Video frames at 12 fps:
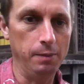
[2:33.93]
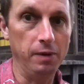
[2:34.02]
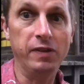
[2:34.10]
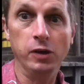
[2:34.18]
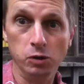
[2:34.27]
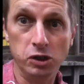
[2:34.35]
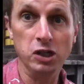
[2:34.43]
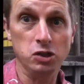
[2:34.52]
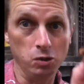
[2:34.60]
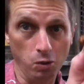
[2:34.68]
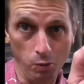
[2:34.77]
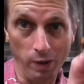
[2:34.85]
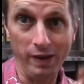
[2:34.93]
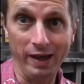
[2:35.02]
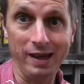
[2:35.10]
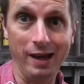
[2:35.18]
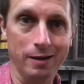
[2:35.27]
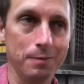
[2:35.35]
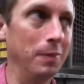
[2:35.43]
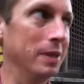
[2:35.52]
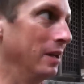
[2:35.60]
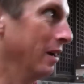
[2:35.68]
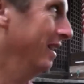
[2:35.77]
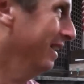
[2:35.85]
if they do chase you, they'll run like heck.
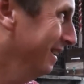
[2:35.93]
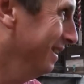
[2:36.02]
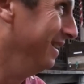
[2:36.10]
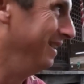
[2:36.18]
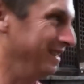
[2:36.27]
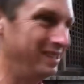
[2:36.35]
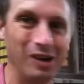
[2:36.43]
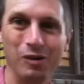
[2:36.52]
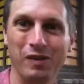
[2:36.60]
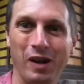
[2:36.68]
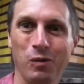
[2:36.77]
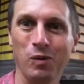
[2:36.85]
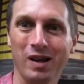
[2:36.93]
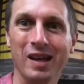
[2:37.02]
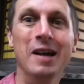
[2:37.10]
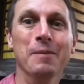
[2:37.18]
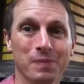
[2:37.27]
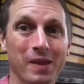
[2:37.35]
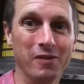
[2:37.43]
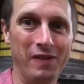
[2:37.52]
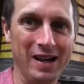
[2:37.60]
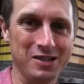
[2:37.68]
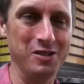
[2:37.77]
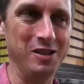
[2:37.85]
But I don't know if that'll work. They're
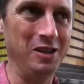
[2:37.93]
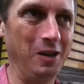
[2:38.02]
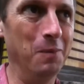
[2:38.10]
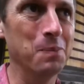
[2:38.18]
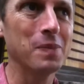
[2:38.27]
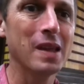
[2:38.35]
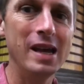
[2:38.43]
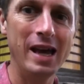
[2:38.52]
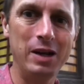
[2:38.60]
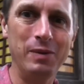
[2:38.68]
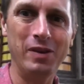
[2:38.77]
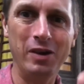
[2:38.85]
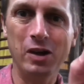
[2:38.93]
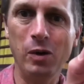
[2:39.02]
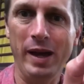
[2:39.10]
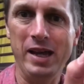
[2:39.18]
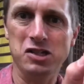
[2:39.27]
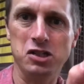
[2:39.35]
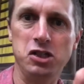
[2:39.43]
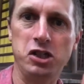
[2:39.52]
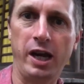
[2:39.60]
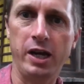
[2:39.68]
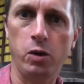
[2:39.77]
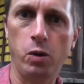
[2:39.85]
faster than you. Anyway, there you go. Asian
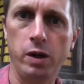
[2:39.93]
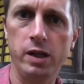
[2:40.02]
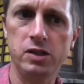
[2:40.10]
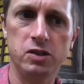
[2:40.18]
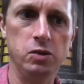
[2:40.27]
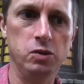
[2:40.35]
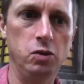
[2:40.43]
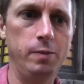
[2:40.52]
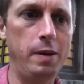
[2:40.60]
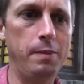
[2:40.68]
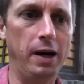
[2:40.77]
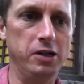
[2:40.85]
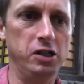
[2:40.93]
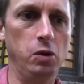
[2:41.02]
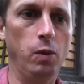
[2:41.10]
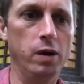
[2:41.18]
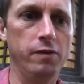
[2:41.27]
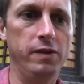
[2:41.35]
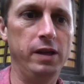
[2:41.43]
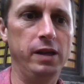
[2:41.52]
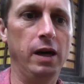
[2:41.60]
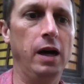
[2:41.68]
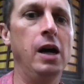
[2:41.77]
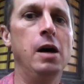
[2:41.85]
giant hornet, Suzumebachi, one of
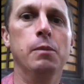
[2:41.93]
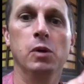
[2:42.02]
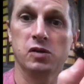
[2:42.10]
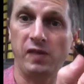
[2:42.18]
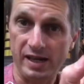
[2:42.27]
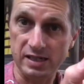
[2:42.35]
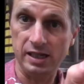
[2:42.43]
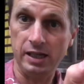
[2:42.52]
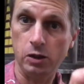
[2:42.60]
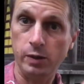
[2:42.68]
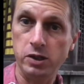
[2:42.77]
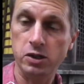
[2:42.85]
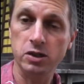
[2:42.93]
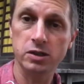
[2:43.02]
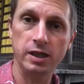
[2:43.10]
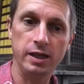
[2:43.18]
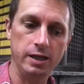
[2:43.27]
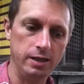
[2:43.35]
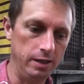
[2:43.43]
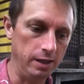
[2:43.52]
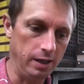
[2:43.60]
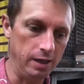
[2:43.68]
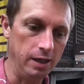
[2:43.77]
the most fascinating creatures in